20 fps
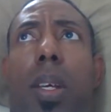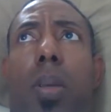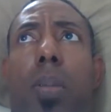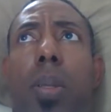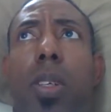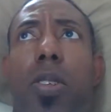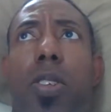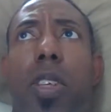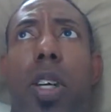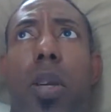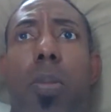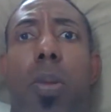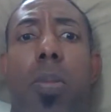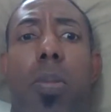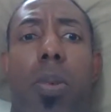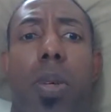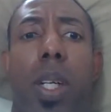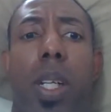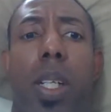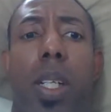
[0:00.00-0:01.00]
But the cell
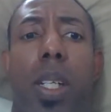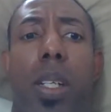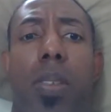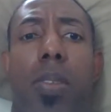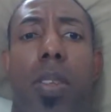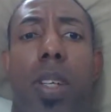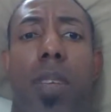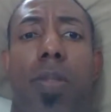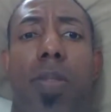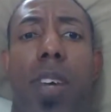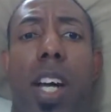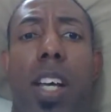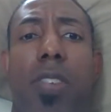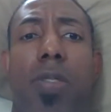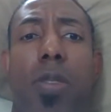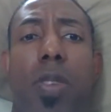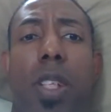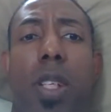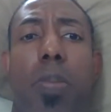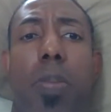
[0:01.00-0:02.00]
membrane is a
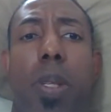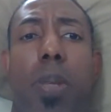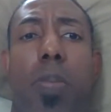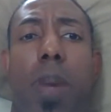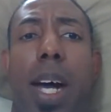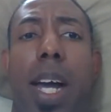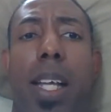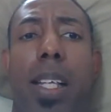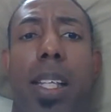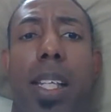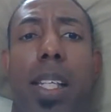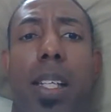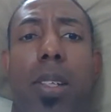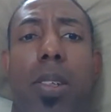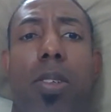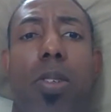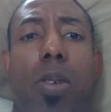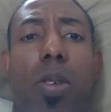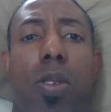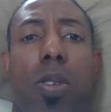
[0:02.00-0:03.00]
phospholipid
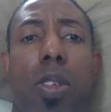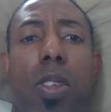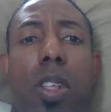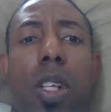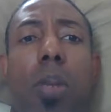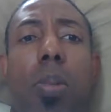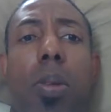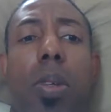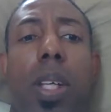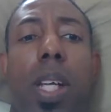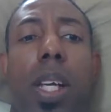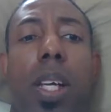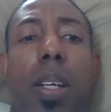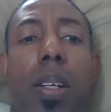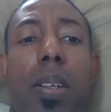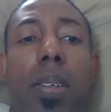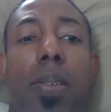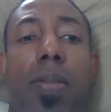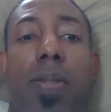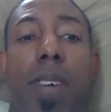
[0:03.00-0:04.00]
bilayer, so it's a double
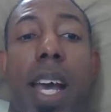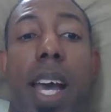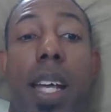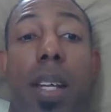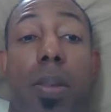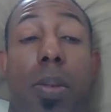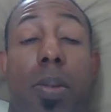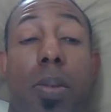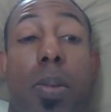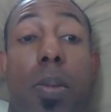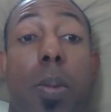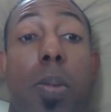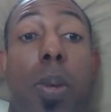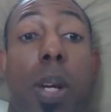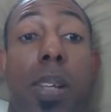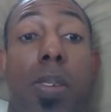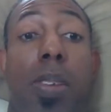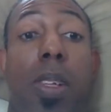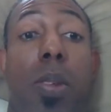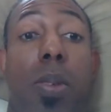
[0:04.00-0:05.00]
layer of fat. Remember,
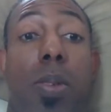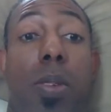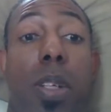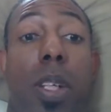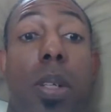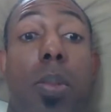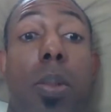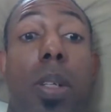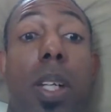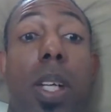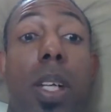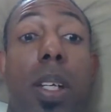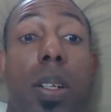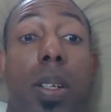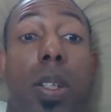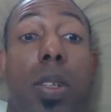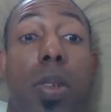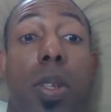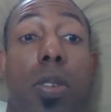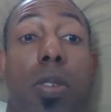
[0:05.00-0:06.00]
I said it was a double layer
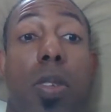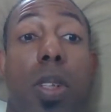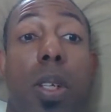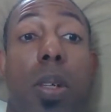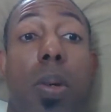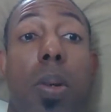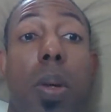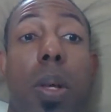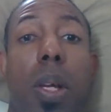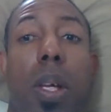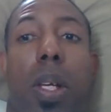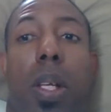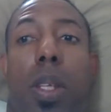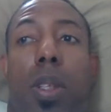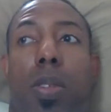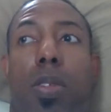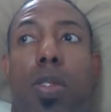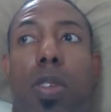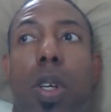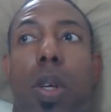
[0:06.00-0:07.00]
of Crisco.
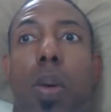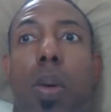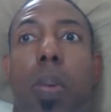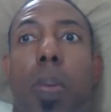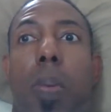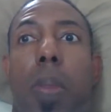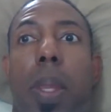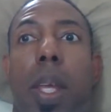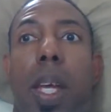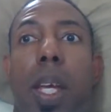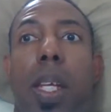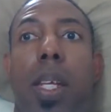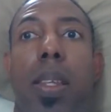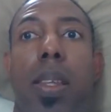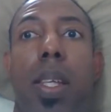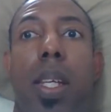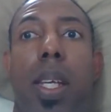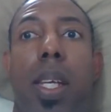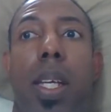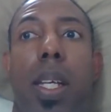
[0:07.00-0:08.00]
So
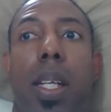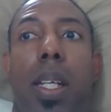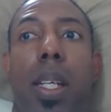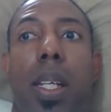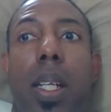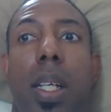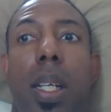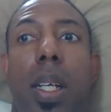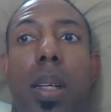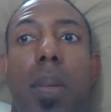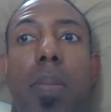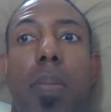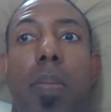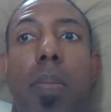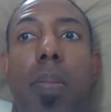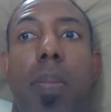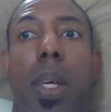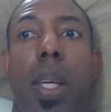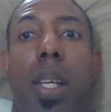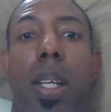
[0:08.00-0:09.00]
anything
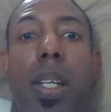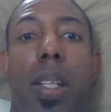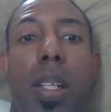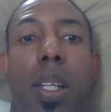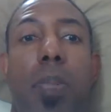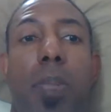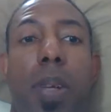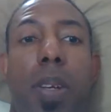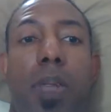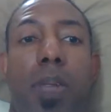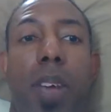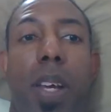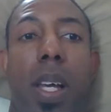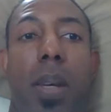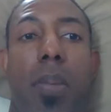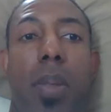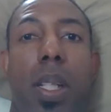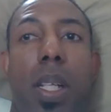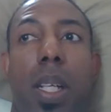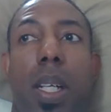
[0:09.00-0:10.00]
in the lipid
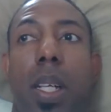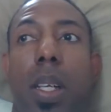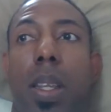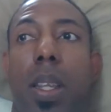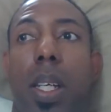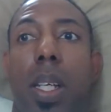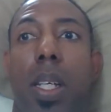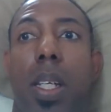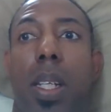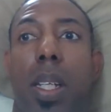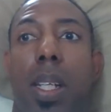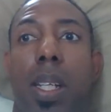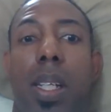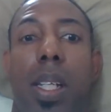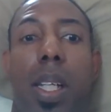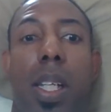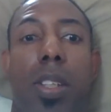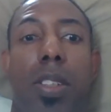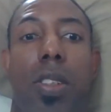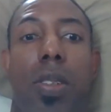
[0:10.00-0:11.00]
family, anything
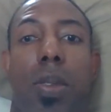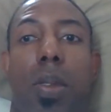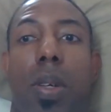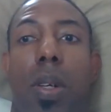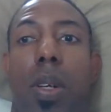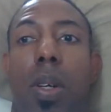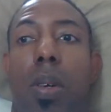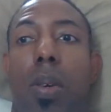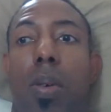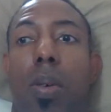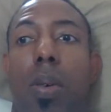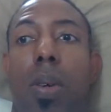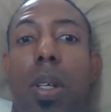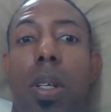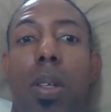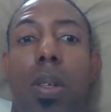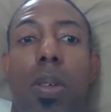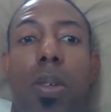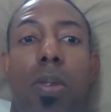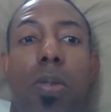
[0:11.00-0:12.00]
cholesterol,
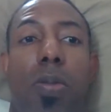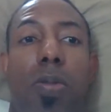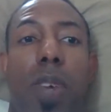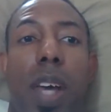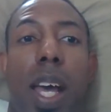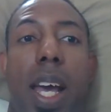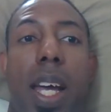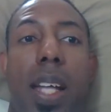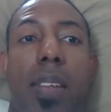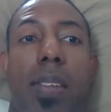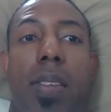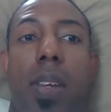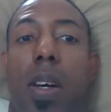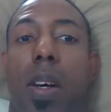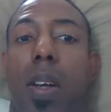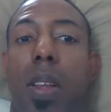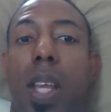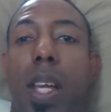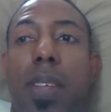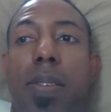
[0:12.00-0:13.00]
oils, fats,
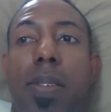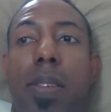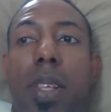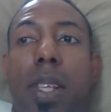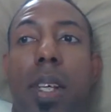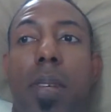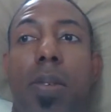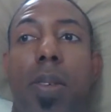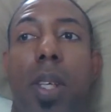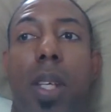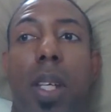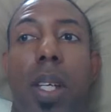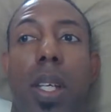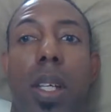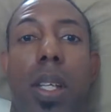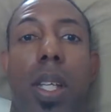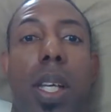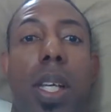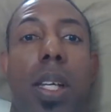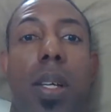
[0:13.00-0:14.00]
all that stuff,
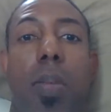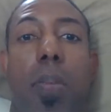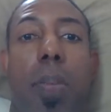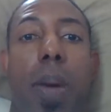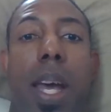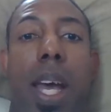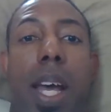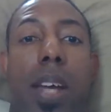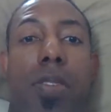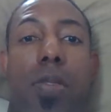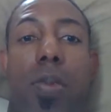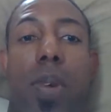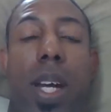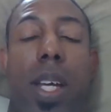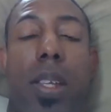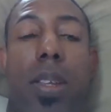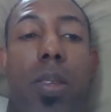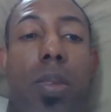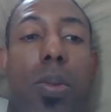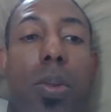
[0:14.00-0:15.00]
they can pass
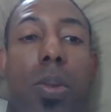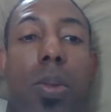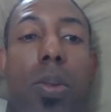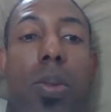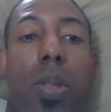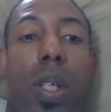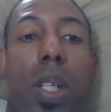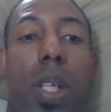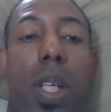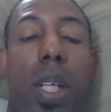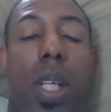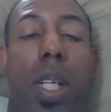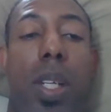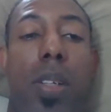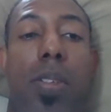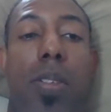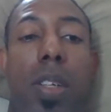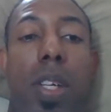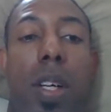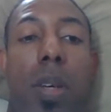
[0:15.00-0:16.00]
right through a
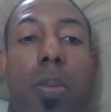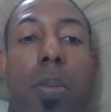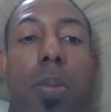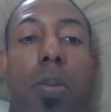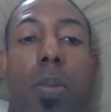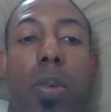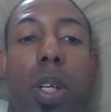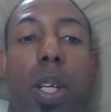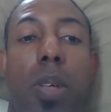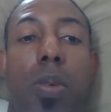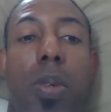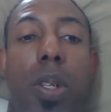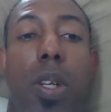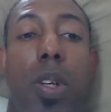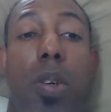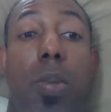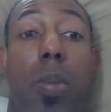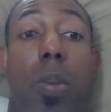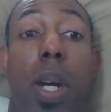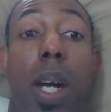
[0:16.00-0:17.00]
cell membrane with
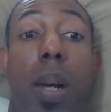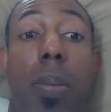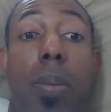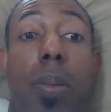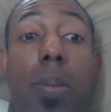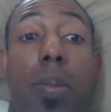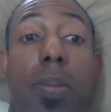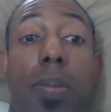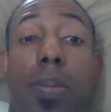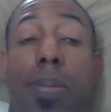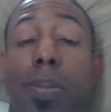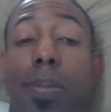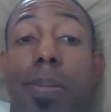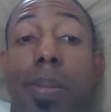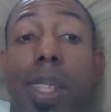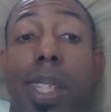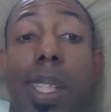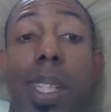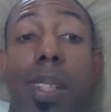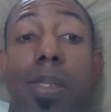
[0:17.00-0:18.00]
no problem.
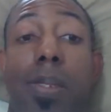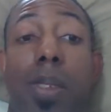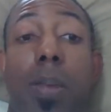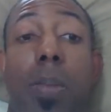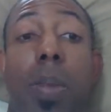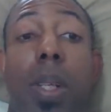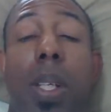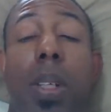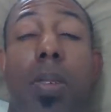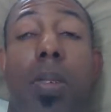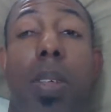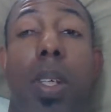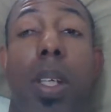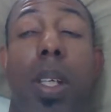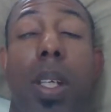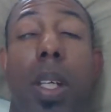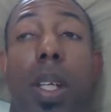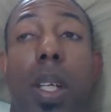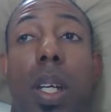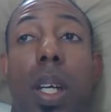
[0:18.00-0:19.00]
Easy peasy.
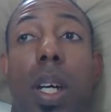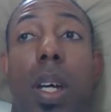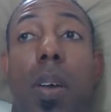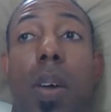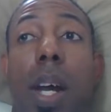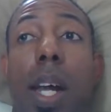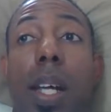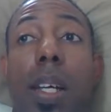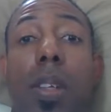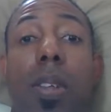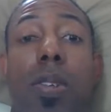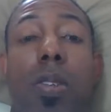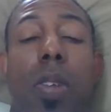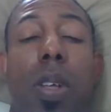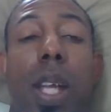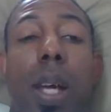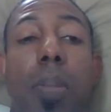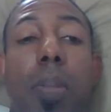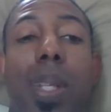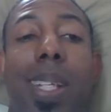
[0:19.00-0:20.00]
All right. So
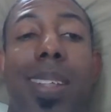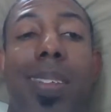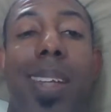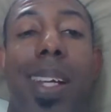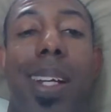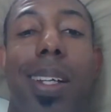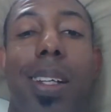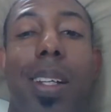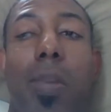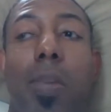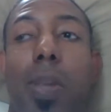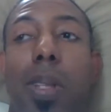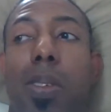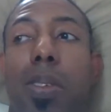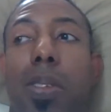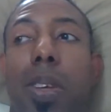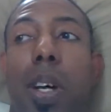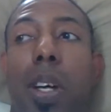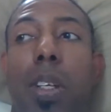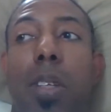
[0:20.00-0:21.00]
that means that a lipid
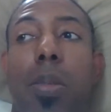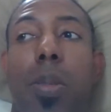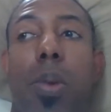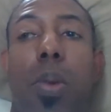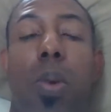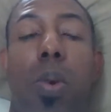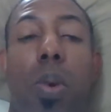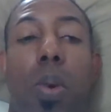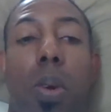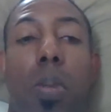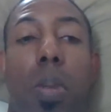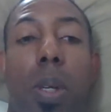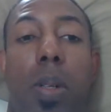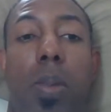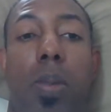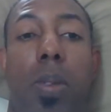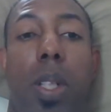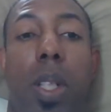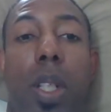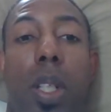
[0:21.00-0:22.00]
soluble
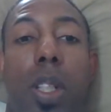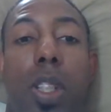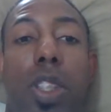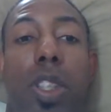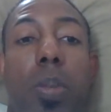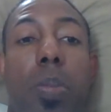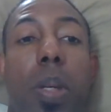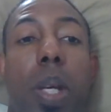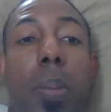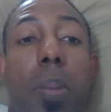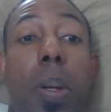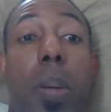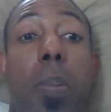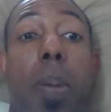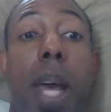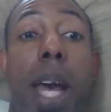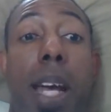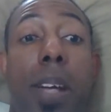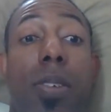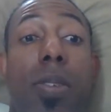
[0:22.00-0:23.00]
hormone should be able to
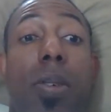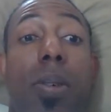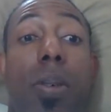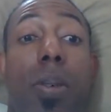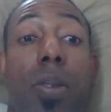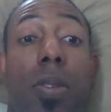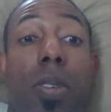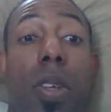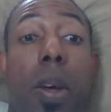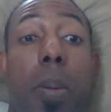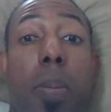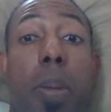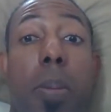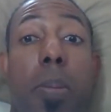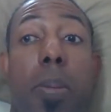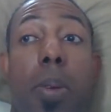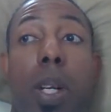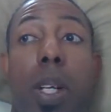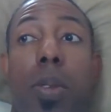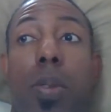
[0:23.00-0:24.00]
pass through the cell
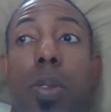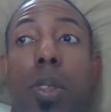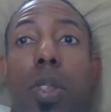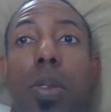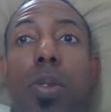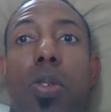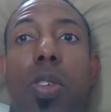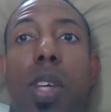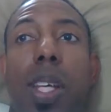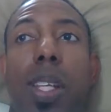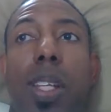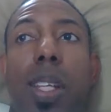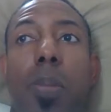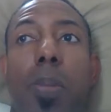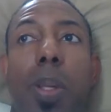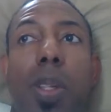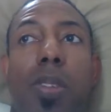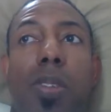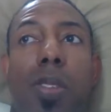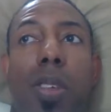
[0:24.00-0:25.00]
membrane. When you say
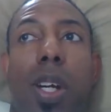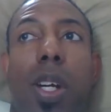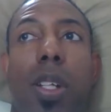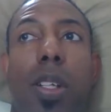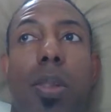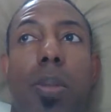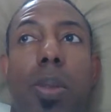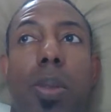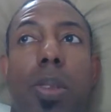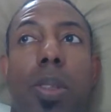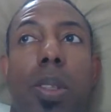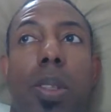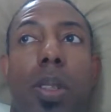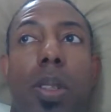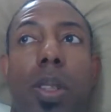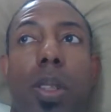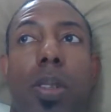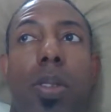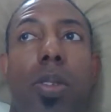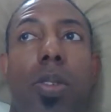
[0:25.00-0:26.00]
lipid soluble,
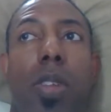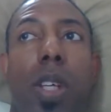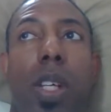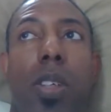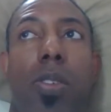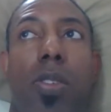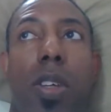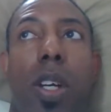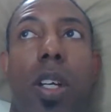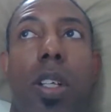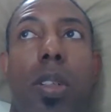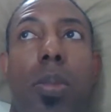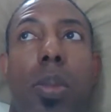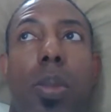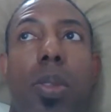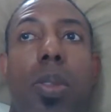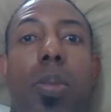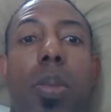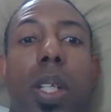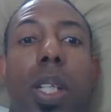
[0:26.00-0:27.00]
you say
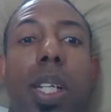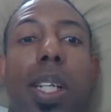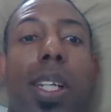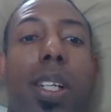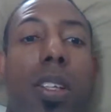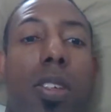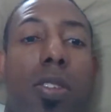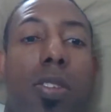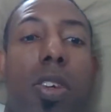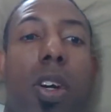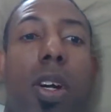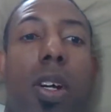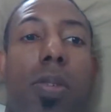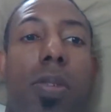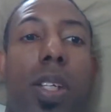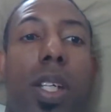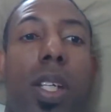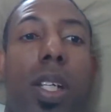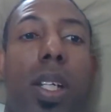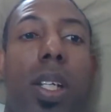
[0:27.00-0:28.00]
soluble, you mean it can dissolve
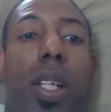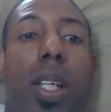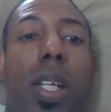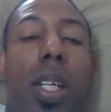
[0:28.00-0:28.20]
in it.